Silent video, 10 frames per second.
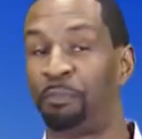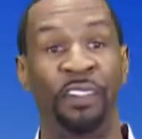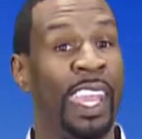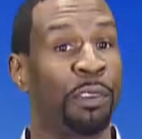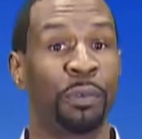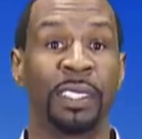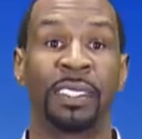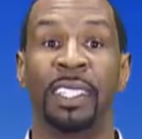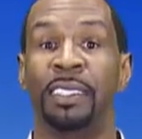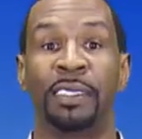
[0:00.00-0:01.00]
fake
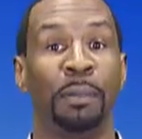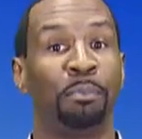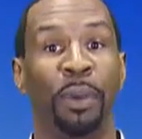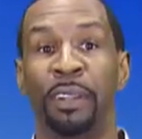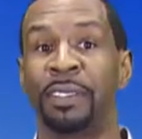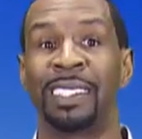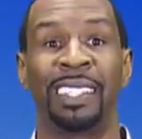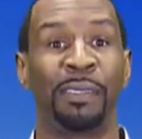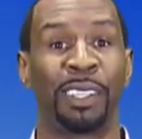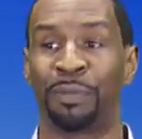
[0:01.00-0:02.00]
receipts and birth
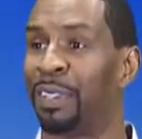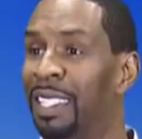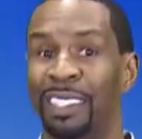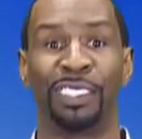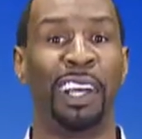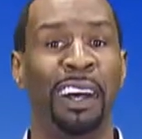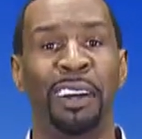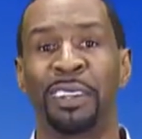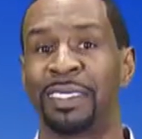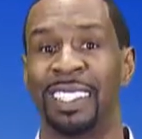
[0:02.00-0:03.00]
certificates for their
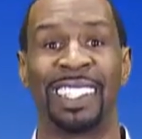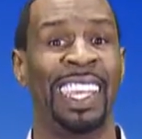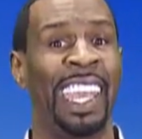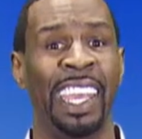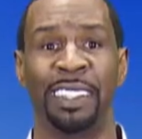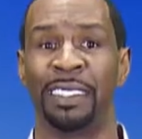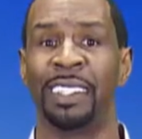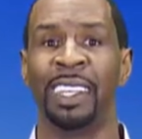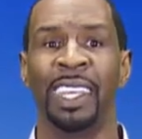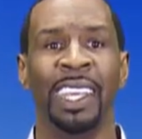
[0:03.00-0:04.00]
dogs and cats?
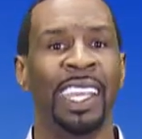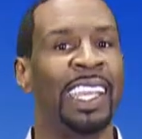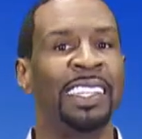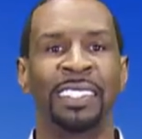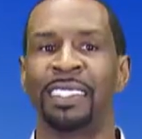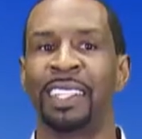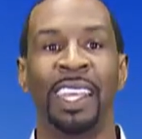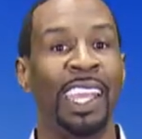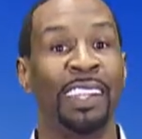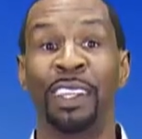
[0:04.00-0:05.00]
And he says,
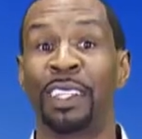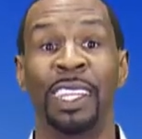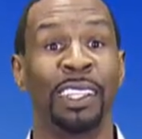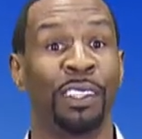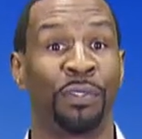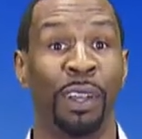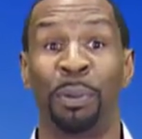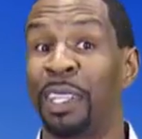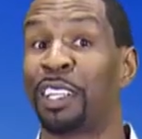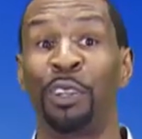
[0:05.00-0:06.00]
and they're getting in
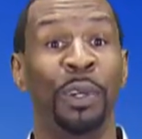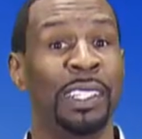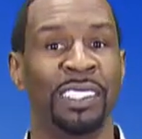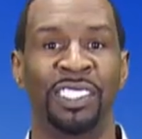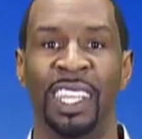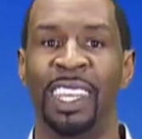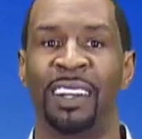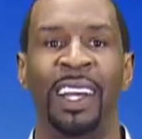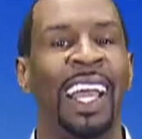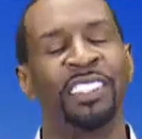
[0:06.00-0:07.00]
trouble. They're going to
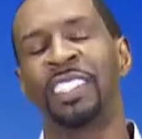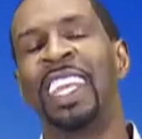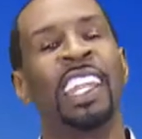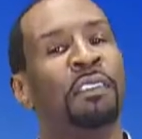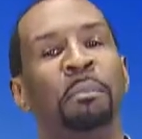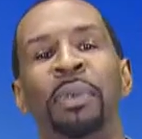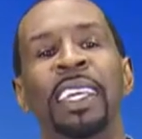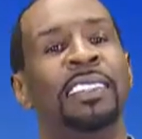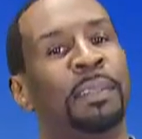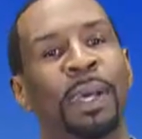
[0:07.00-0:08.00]
jail. I just can't even
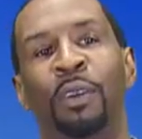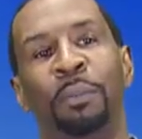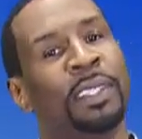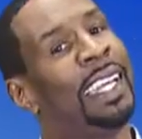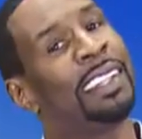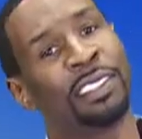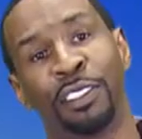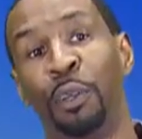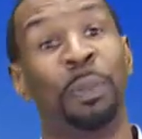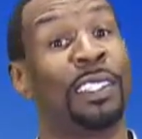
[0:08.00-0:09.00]
believe somebody would be that
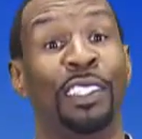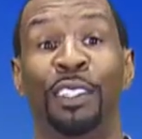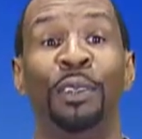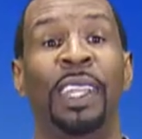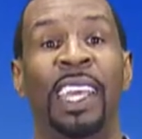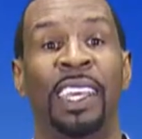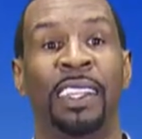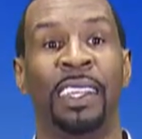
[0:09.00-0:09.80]
stupid to do that.